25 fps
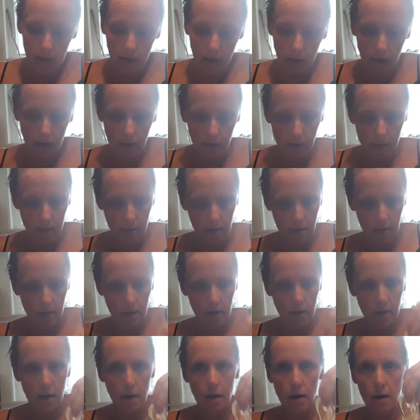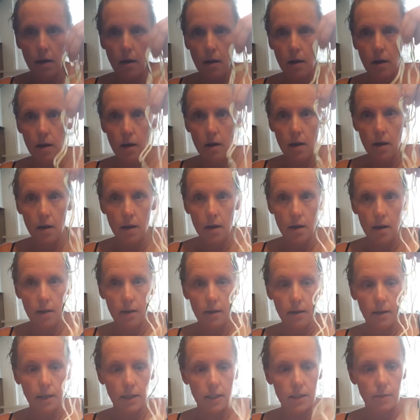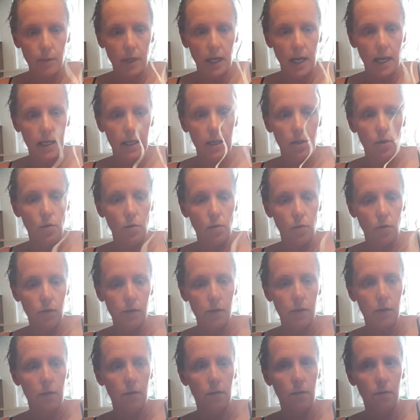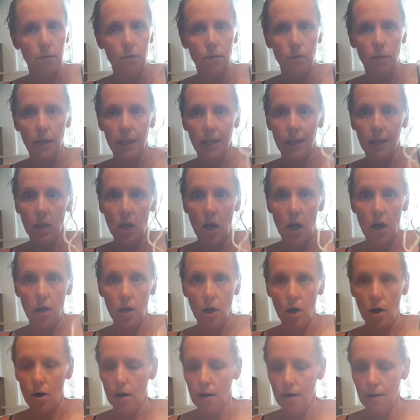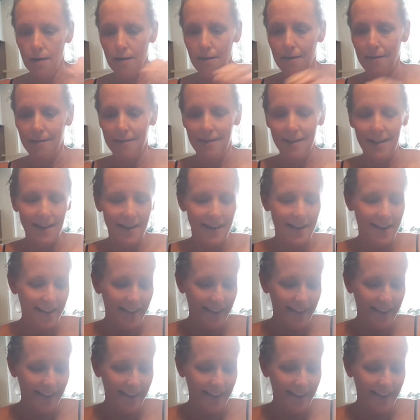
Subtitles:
they're like spaghetti noodles, only longer. The